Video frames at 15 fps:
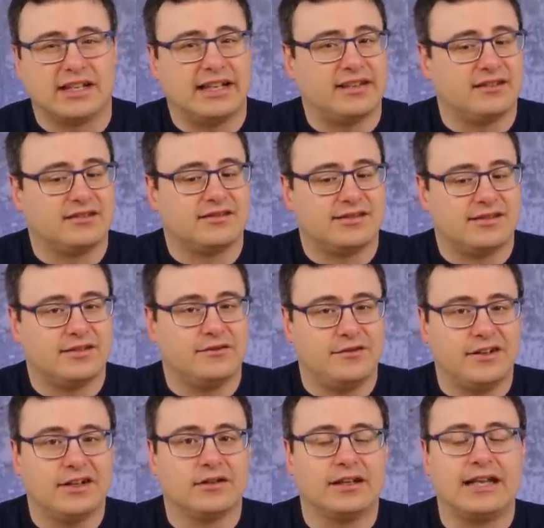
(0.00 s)
it
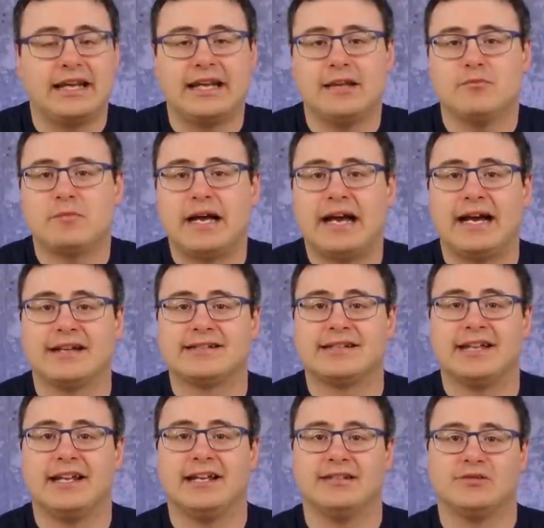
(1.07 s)
severely impacts
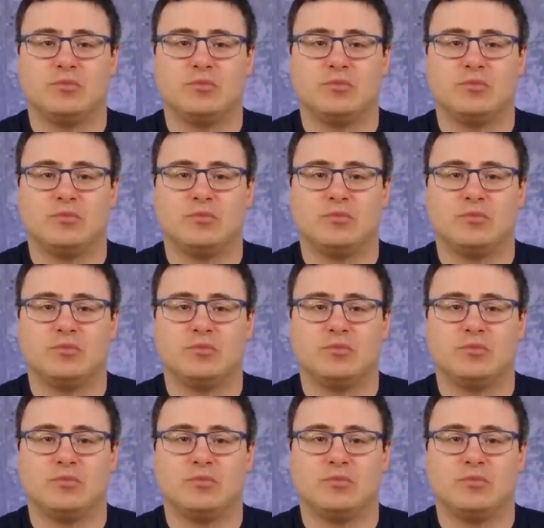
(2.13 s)
things.